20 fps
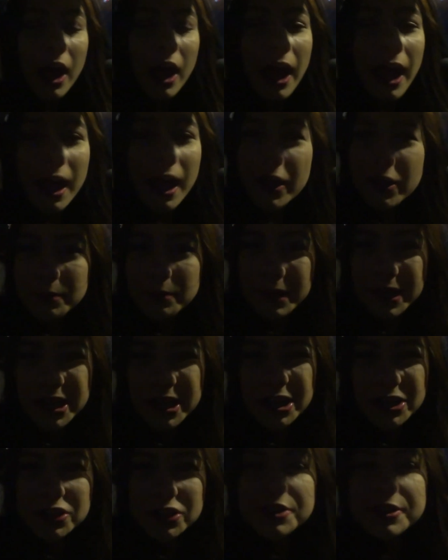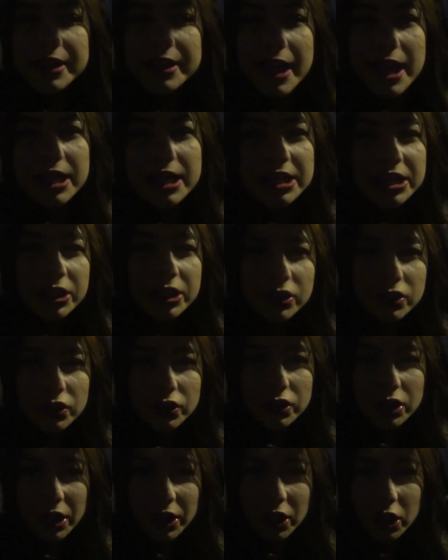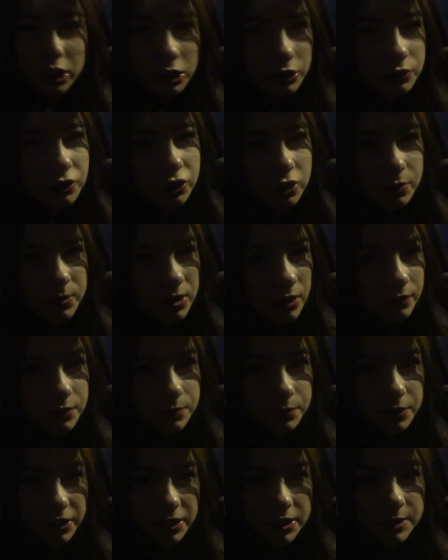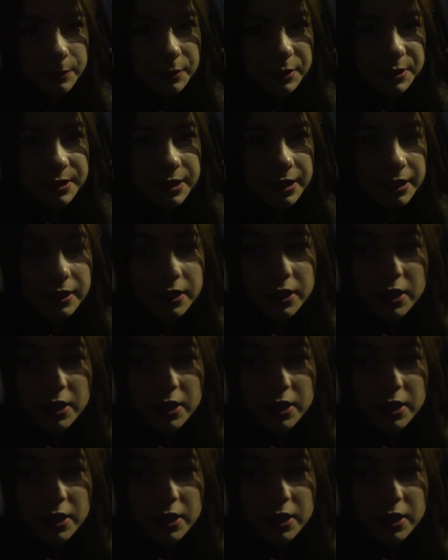at the minute, I don't think any like clothes shops have some nice bits in,